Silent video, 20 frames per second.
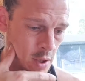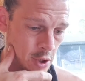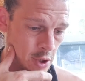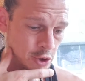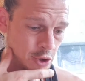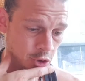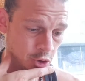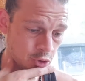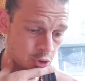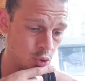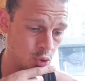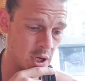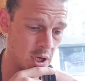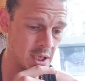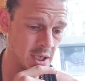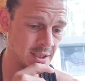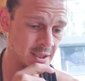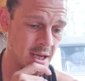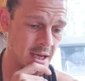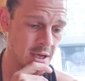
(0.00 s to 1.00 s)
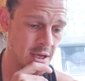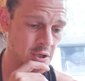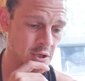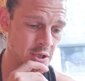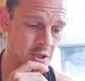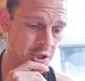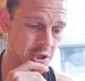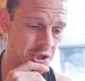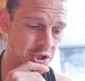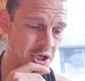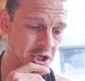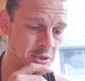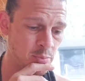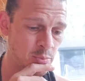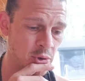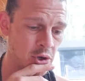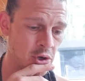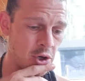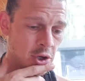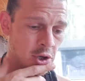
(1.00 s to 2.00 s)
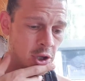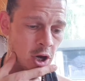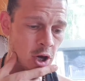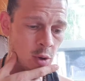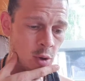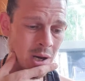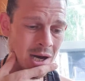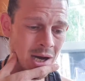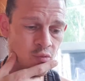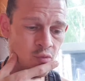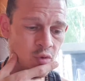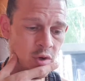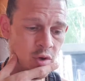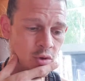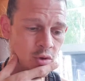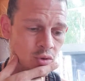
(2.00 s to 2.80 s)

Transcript: June 22nd, the Chief Bill or why real